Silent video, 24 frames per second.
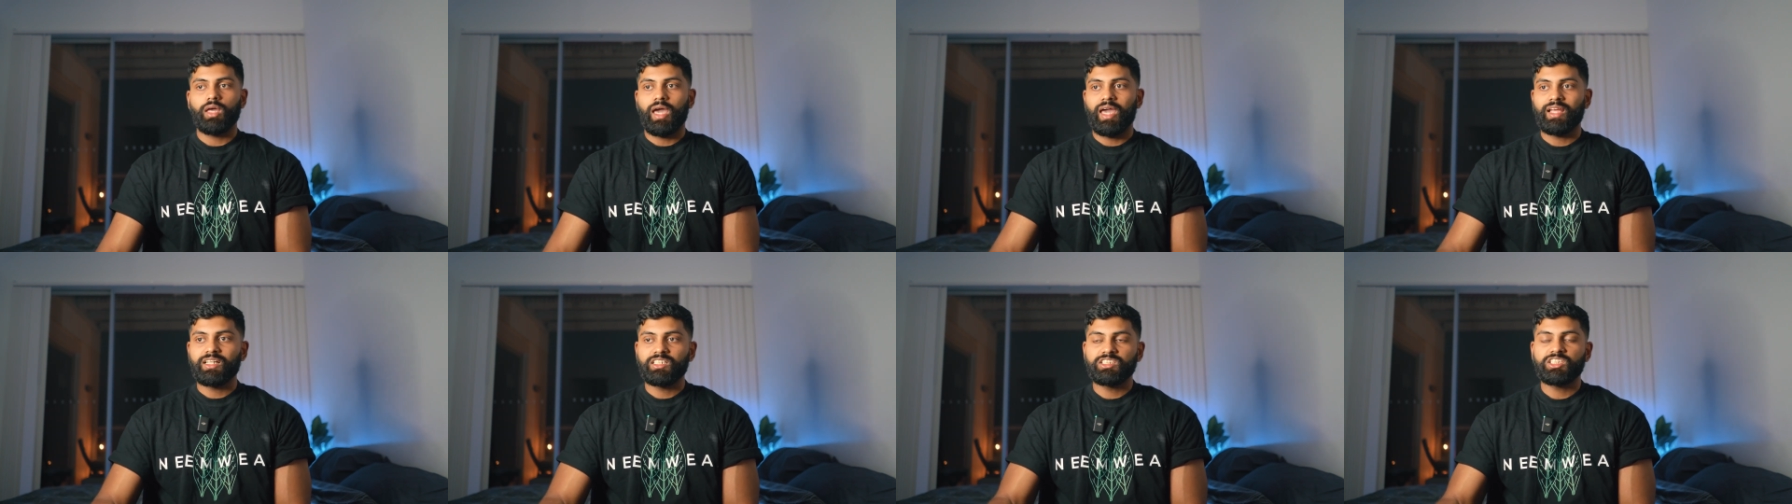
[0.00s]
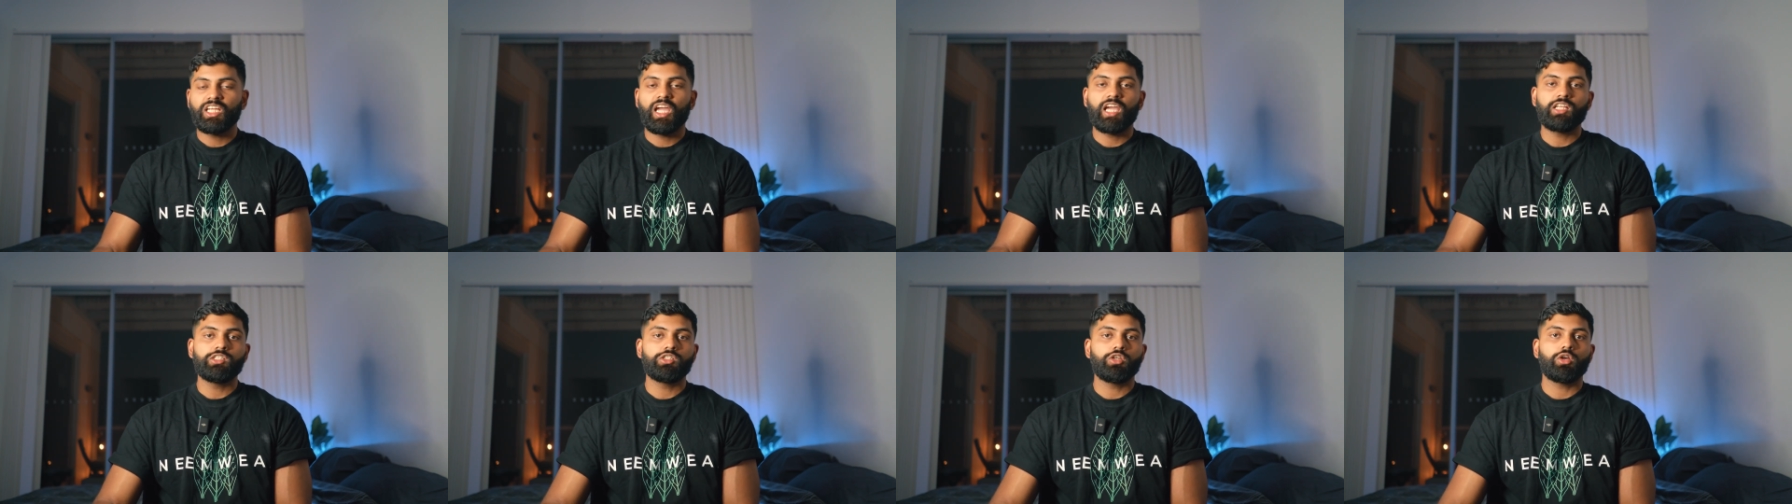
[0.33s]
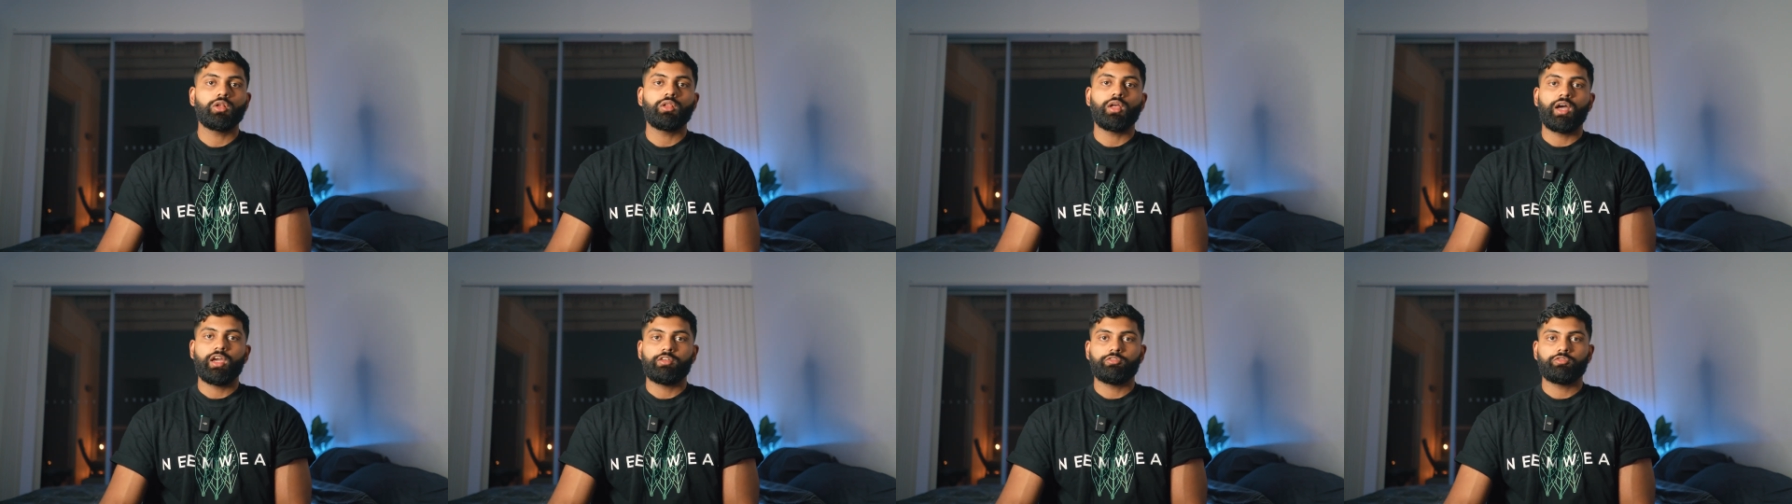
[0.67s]
And change
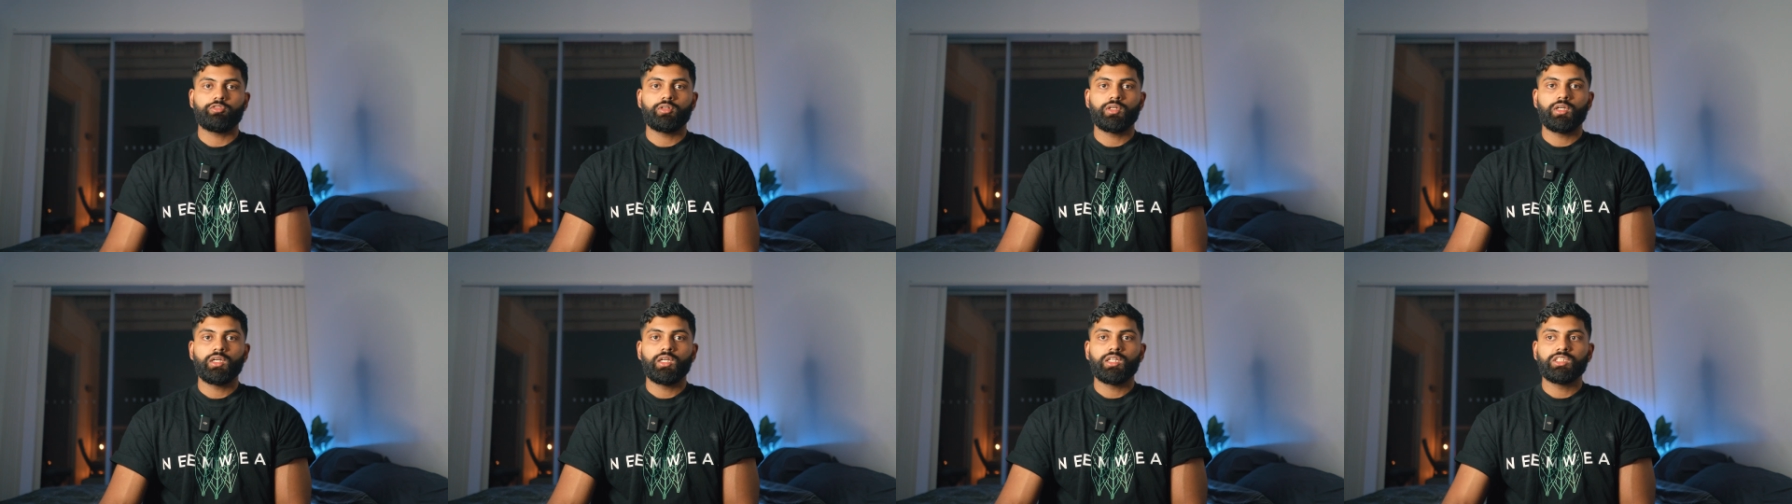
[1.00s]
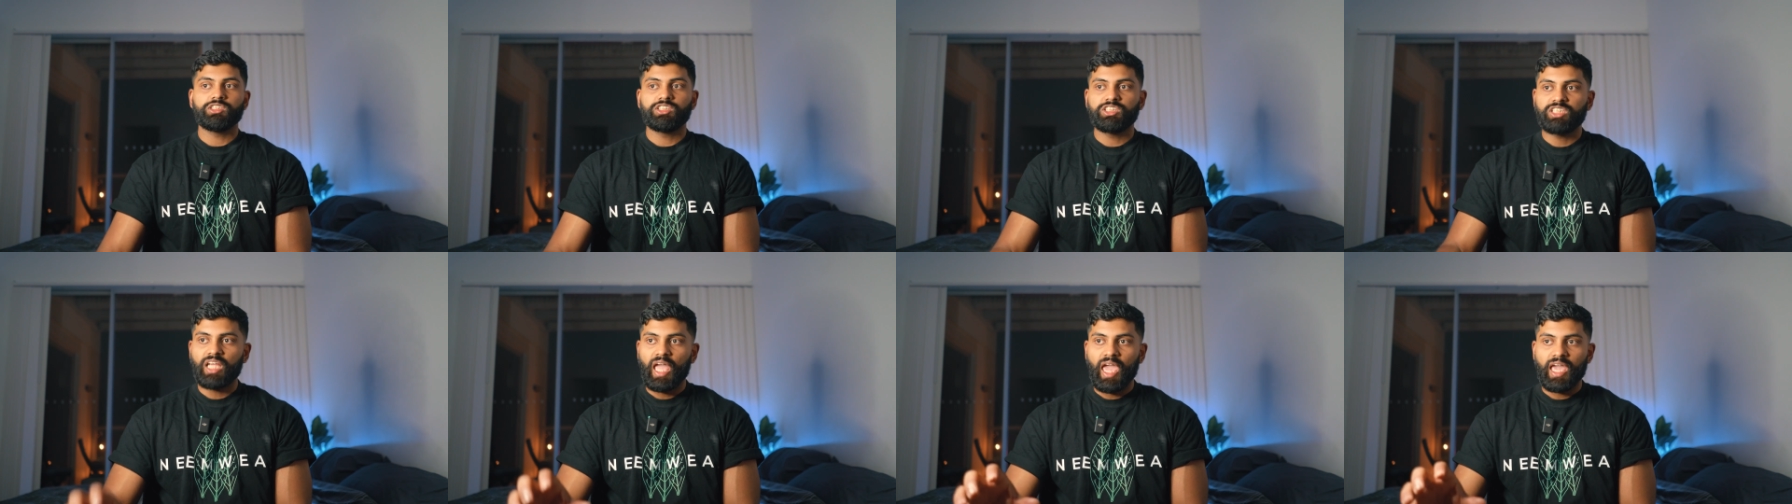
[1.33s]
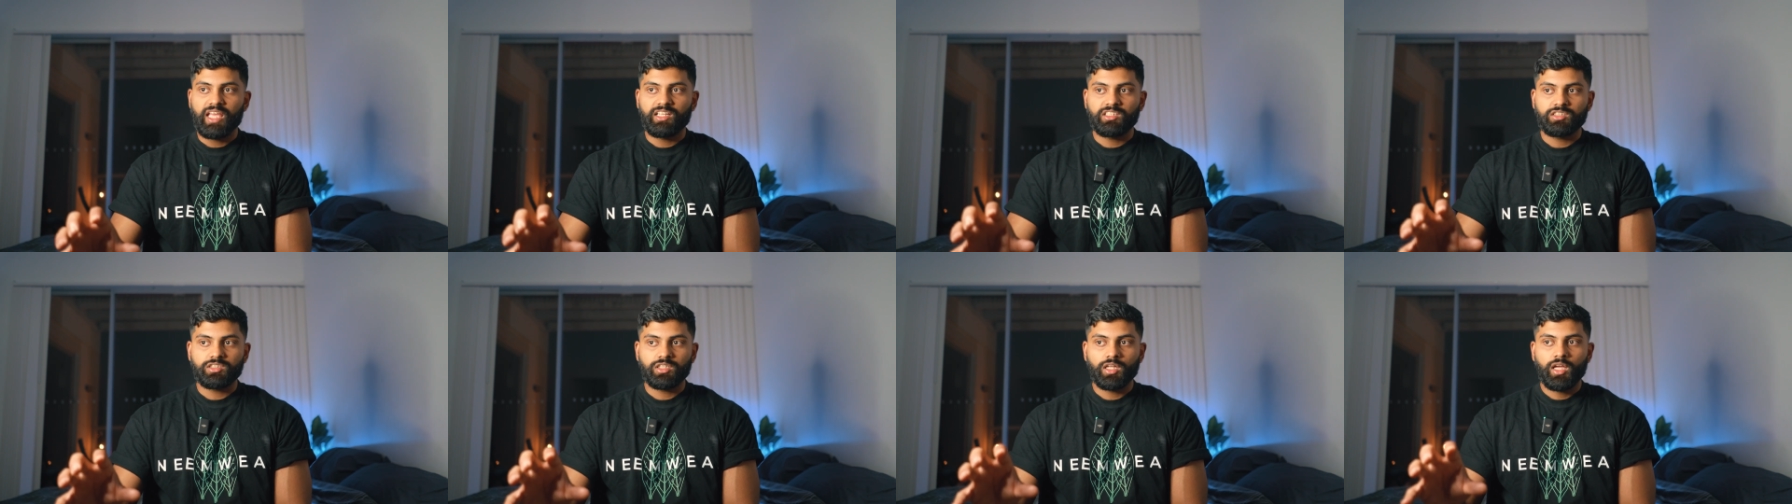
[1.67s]
your life.
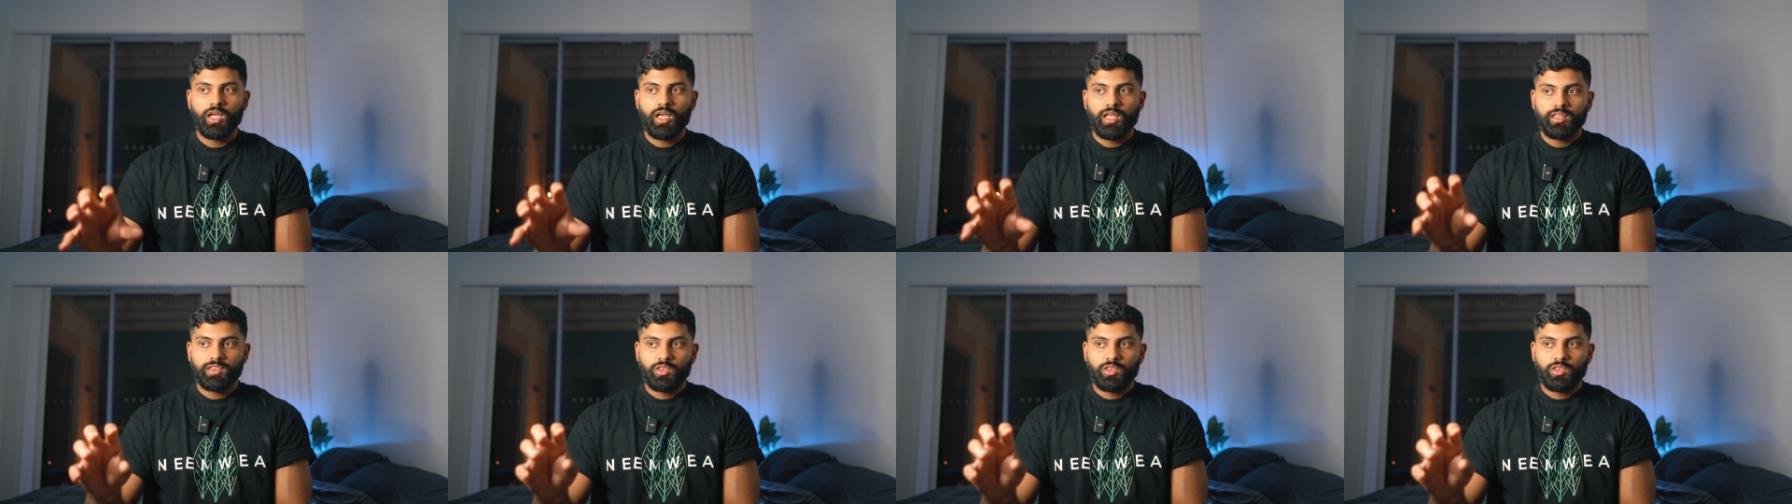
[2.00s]
Change